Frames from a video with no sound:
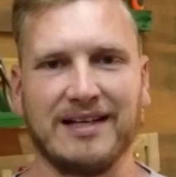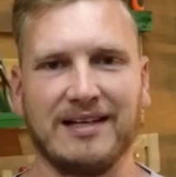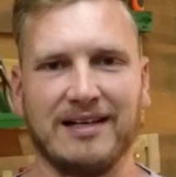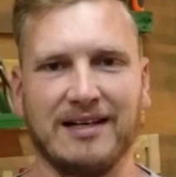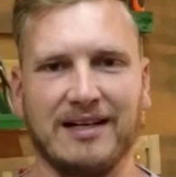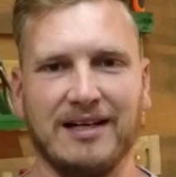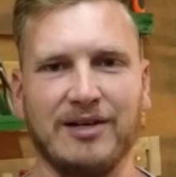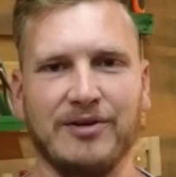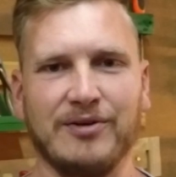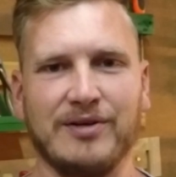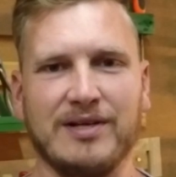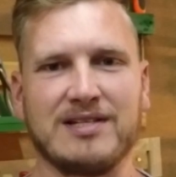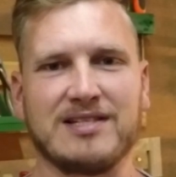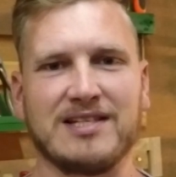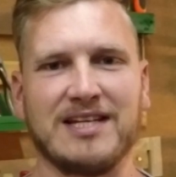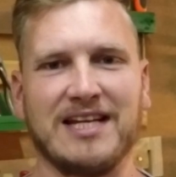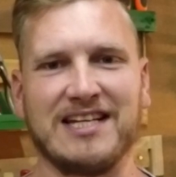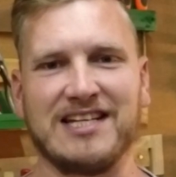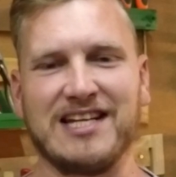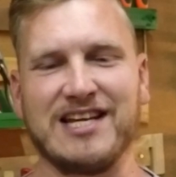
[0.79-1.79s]
Hello
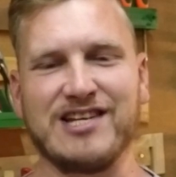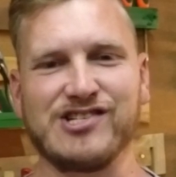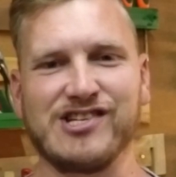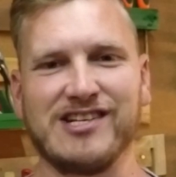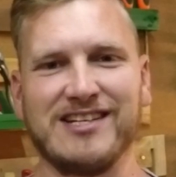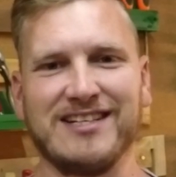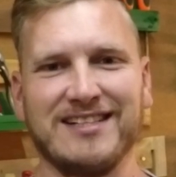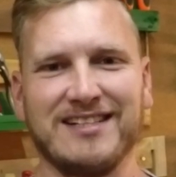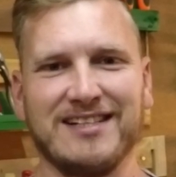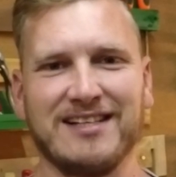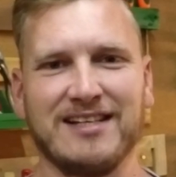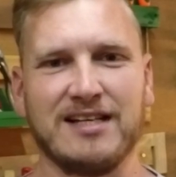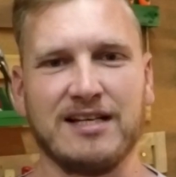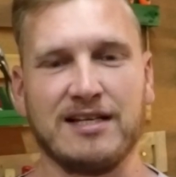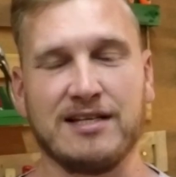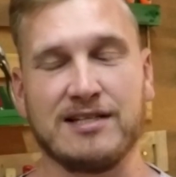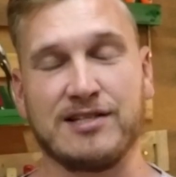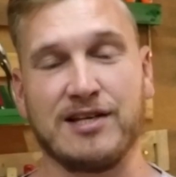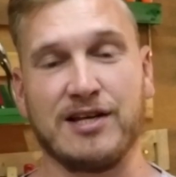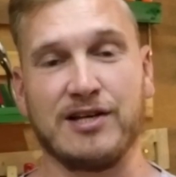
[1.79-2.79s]
Internet Nation.
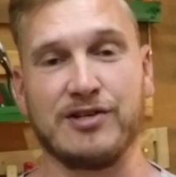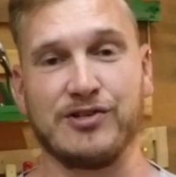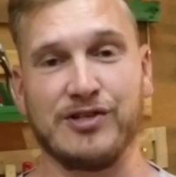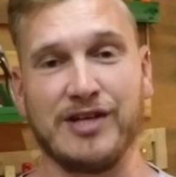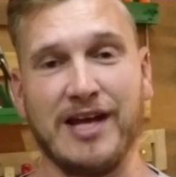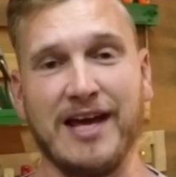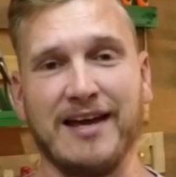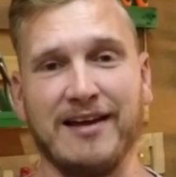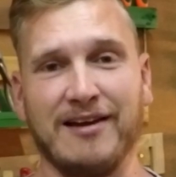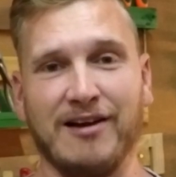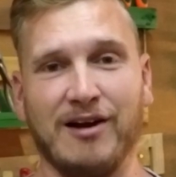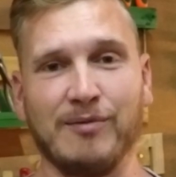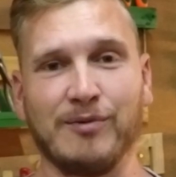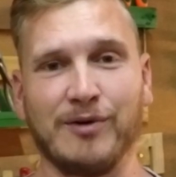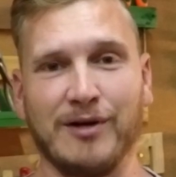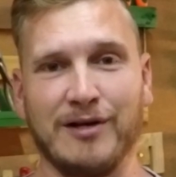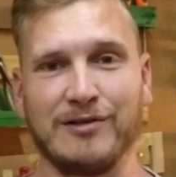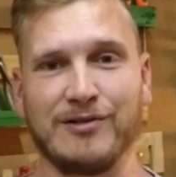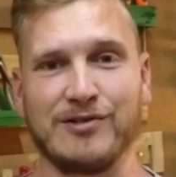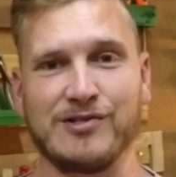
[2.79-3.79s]
So today I'm
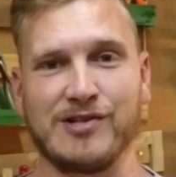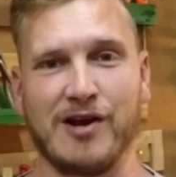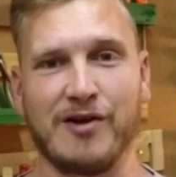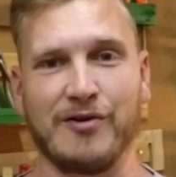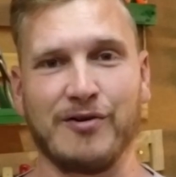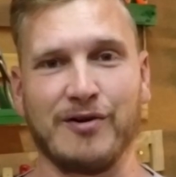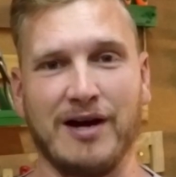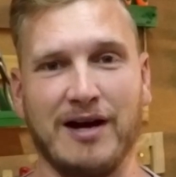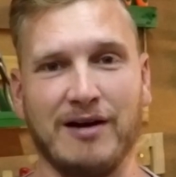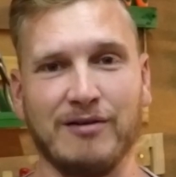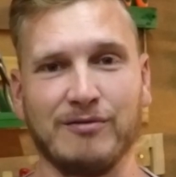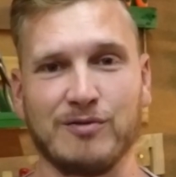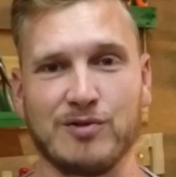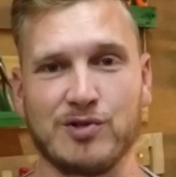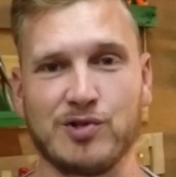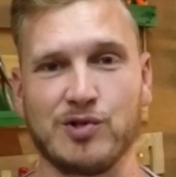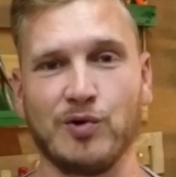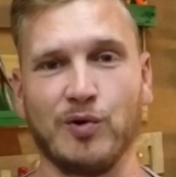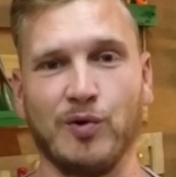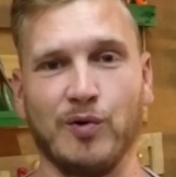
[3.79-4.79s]
going to show you how to
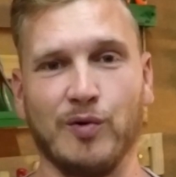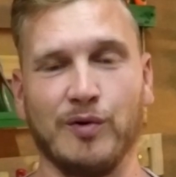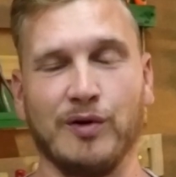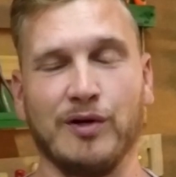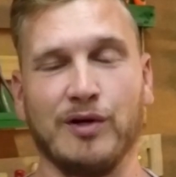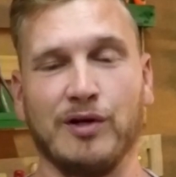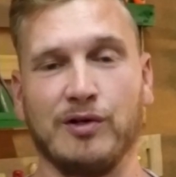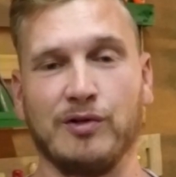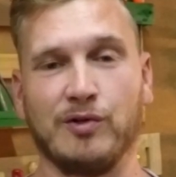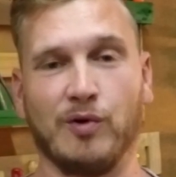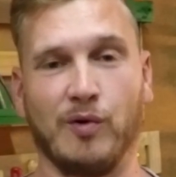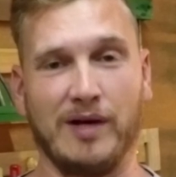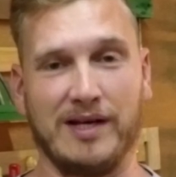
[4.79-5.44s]
store your